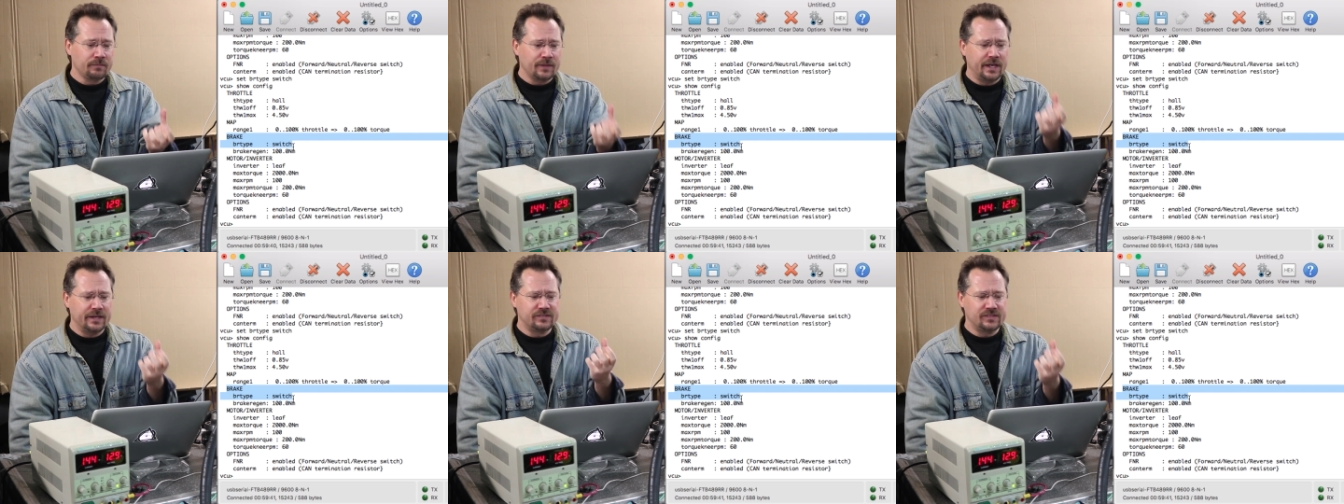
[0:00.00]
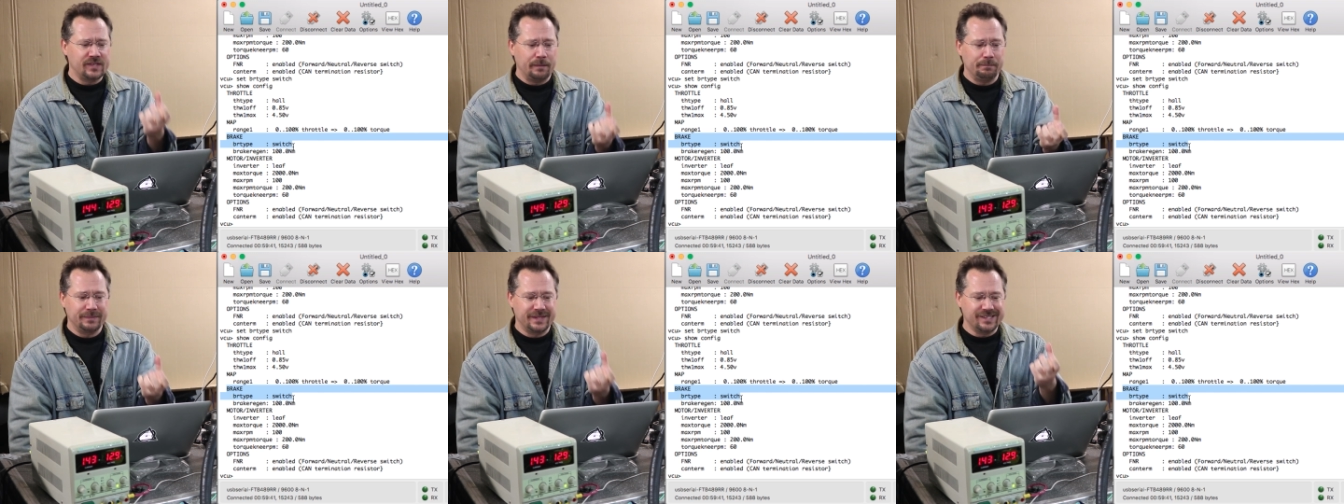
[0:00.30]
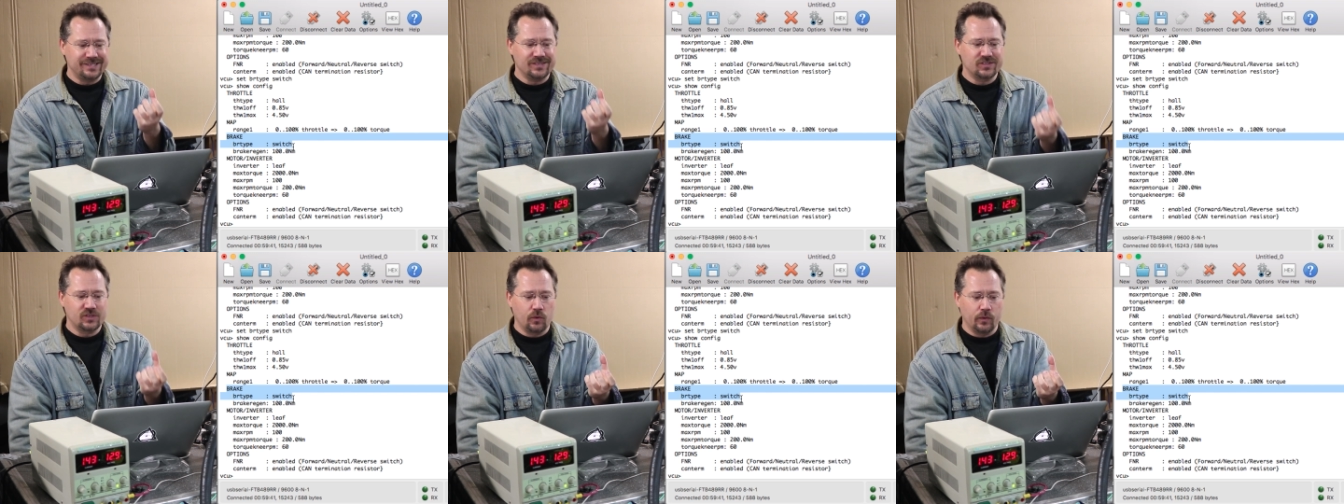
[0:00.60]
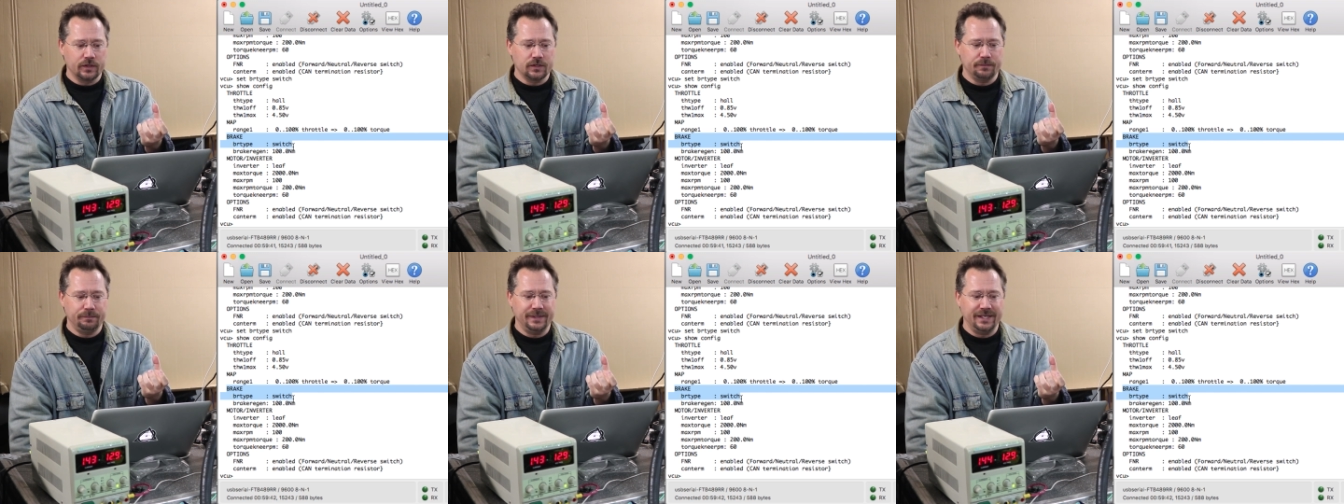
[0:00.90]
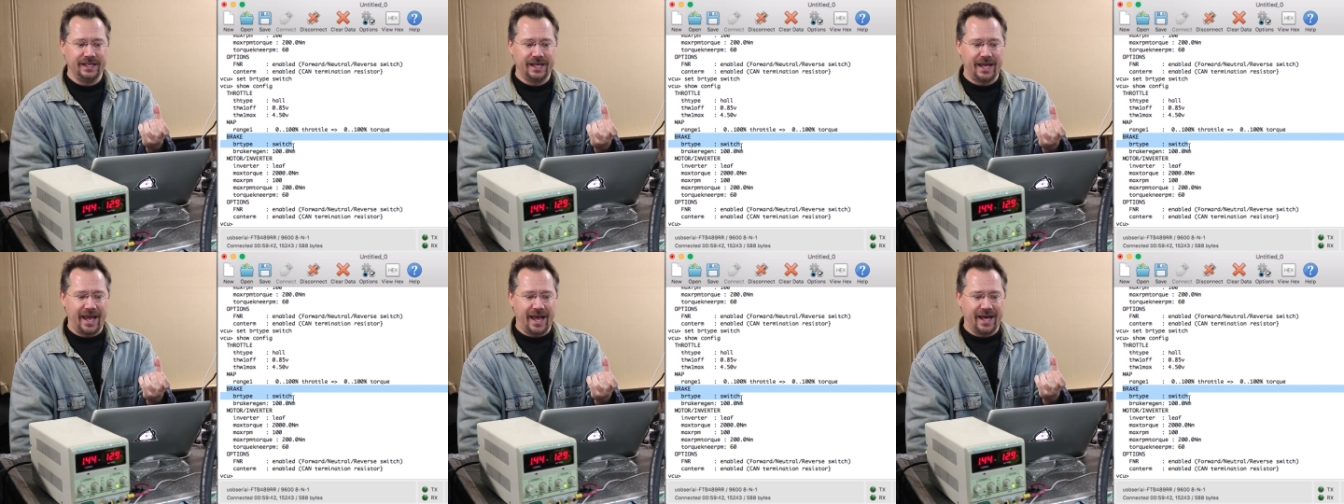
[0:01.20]
except this is going to
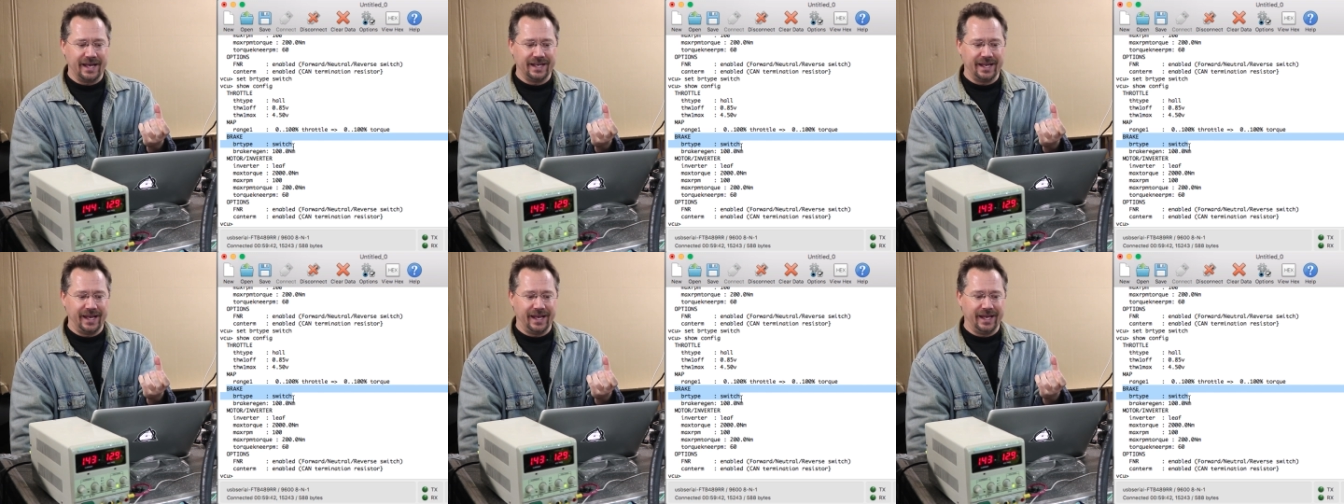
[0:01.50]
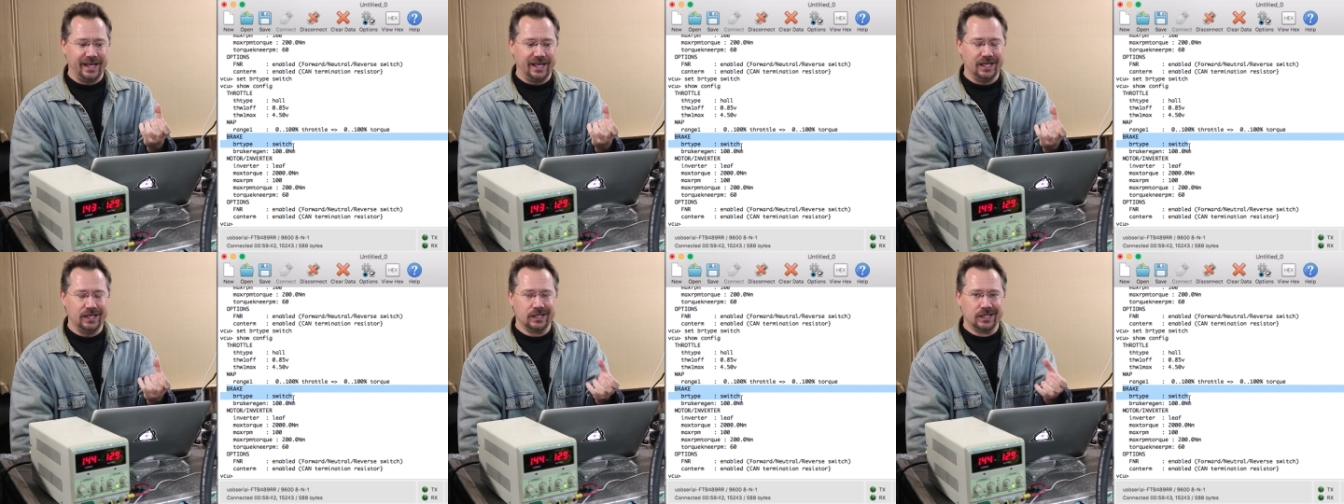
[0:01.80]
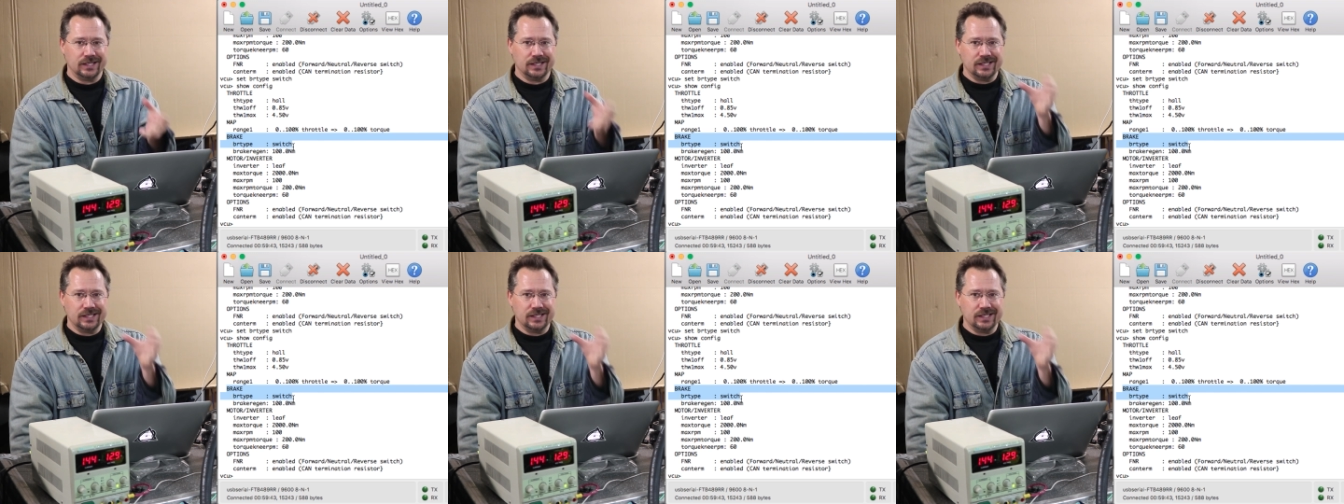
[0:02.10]
be at a